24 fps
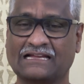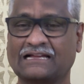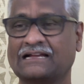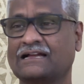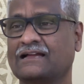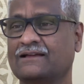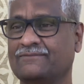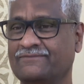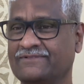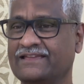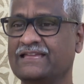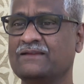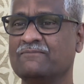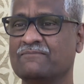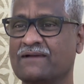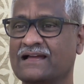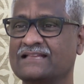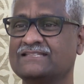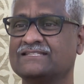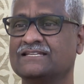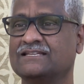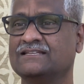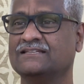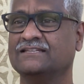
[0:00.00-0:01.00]
I mean,
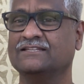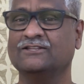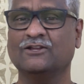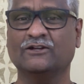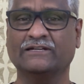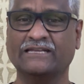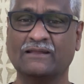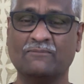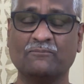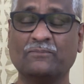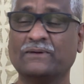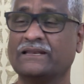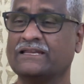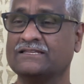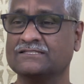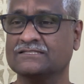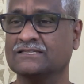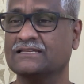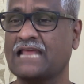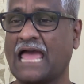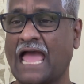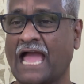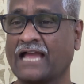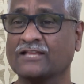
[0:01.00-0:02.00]
imagine your
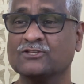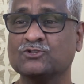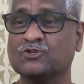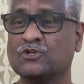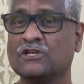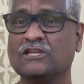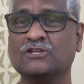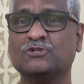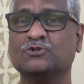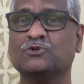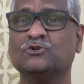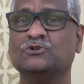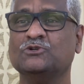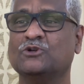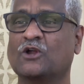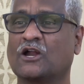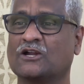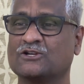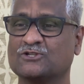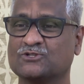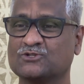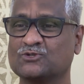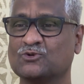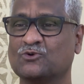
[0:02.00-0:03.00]
temperature actually should
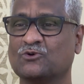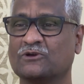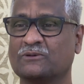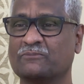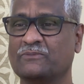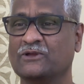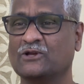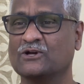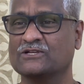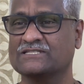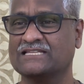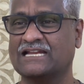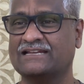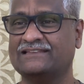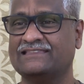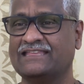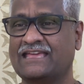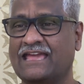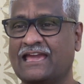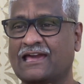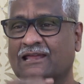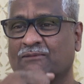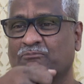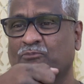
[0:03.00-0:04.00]
not soar, because at
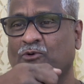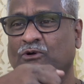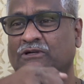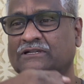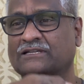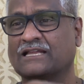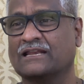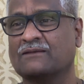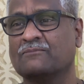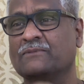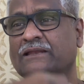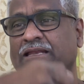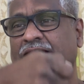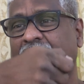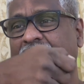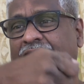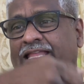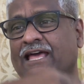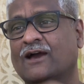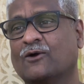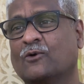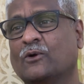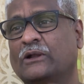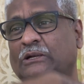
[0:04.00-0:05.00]
the airport terminal
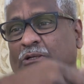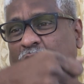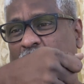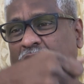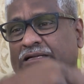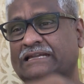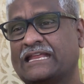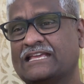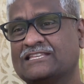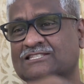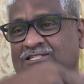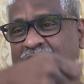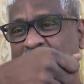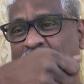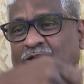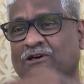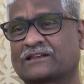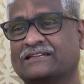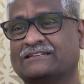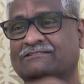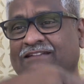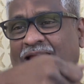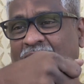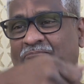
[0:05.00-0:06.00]
they are going to test your
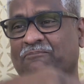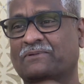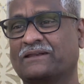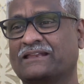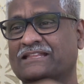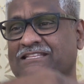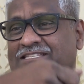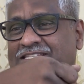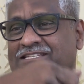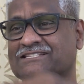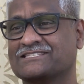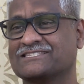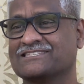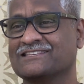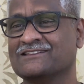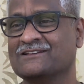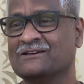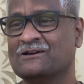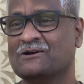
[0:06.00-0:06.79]
temperatures.